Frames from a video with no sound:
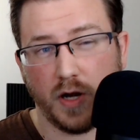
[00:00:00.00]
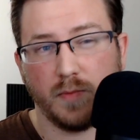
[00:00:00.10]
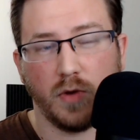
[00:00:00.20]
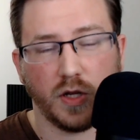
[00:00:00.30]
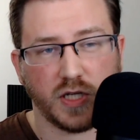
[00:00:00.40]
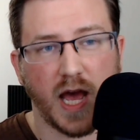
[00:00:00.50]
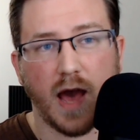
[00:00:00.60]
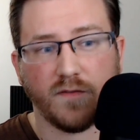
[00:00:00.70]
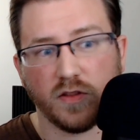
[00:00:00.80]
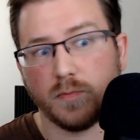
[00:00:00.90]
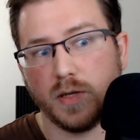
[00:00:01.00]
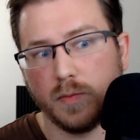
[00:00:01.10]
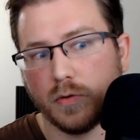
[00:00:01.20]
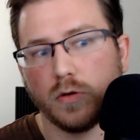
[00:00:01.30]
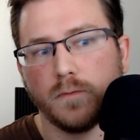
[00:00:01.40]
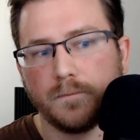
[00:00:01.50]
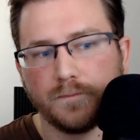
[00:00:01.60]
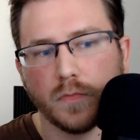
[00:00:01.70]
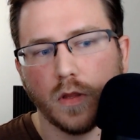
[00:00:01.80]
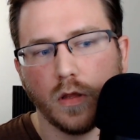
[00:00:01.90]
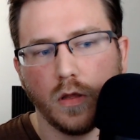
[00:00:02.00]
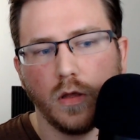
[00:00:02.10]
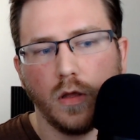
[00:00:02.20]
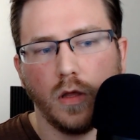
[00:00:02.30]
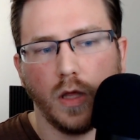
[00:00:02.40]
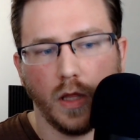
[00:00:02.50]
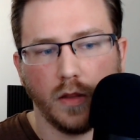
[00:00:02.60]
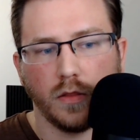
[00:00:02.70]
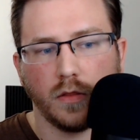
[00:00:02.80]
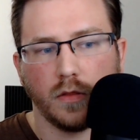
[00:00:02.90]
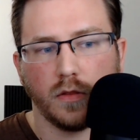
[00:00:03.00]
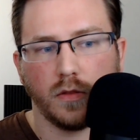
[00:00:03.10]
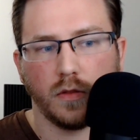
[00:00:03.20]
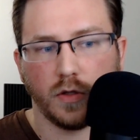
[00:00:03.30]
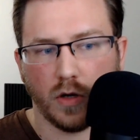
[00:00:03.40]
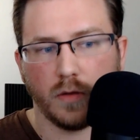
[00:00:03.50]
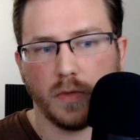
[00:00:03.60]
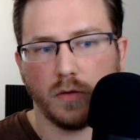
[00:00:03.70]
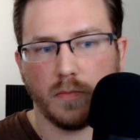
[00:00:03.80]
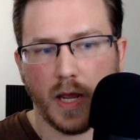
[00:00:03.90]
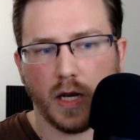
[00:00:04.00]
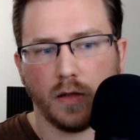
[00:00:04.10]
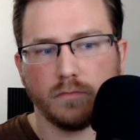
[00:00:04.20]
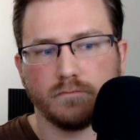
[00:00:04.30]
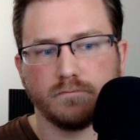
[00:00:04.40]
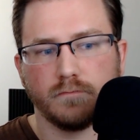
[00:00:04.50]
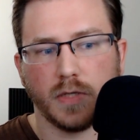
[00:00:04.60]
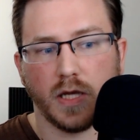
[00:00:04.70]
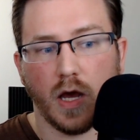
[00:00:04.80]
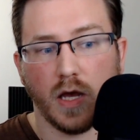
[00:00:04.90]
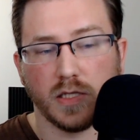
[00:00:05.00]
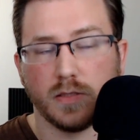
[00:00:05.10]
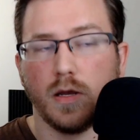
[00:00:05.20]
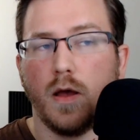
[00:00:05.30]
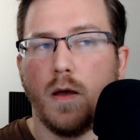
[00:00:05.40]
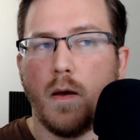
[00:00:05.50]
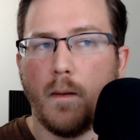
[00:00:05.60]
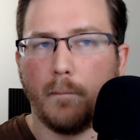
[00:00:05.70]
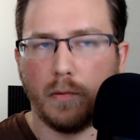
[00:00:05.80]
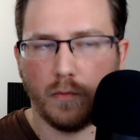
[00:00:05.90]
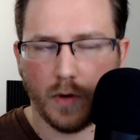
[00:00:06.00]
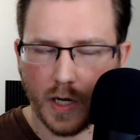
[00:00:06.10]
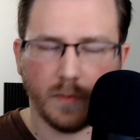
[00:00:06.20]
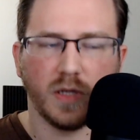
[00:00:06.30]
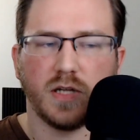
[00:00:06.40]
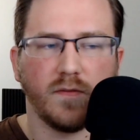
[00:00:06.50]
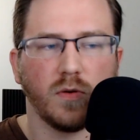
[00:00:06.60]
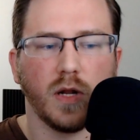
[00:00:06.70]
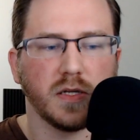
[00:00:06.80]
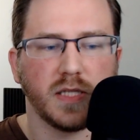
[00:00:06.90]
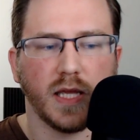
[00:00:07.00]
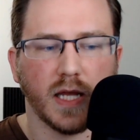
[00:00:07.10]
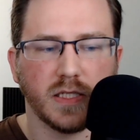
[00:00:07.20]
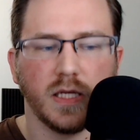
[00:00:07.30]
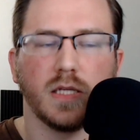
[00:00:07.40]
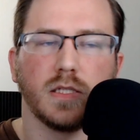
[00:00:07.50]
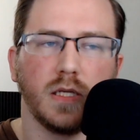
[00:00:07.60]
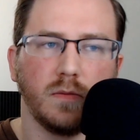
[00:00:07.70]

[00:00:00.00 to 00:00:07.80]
much half of the people in the tournament remaining, because pretty much everyone else that gets it